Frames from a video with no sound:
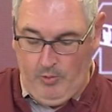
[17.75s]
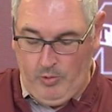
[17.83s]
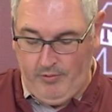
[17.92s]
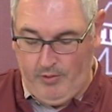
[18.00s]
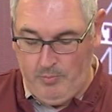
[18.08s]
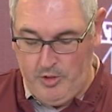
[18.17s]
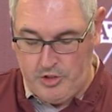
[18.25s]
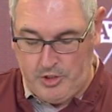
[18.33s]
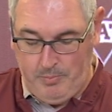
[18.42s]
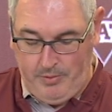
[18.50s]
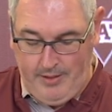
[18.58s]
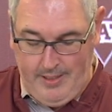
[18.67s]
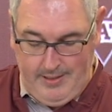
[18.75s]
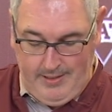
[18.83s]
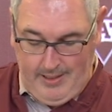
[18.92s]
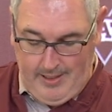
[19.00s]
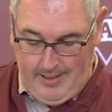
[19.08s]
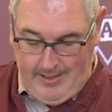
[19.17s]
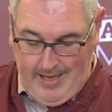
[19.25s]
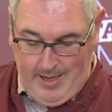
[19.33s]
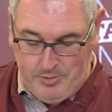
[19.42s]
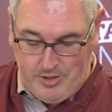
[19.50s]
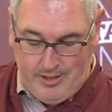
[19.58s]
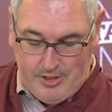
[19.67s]
one of our most complete uh,
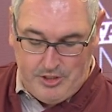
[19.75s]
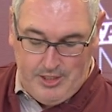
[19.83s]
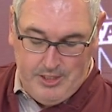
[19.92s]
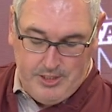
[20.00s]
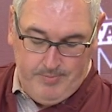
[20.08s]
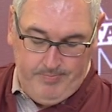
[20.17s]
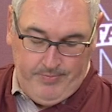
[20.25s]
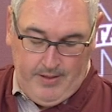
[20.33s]
games of the season.